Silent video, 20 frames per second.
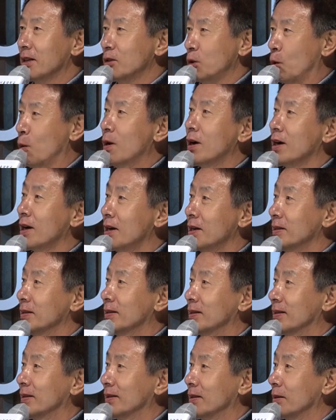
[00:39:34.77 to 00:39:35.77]
connecting
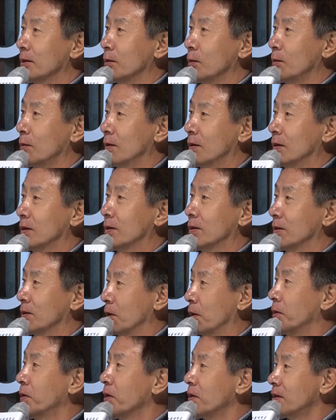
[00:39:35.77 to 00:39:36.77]
that with the
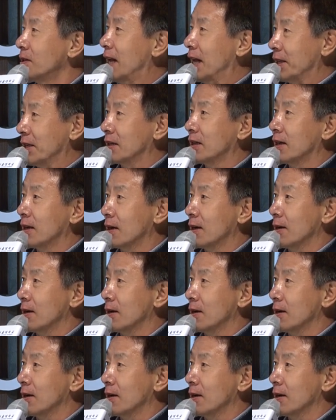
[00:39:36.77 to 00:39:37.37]
universal income,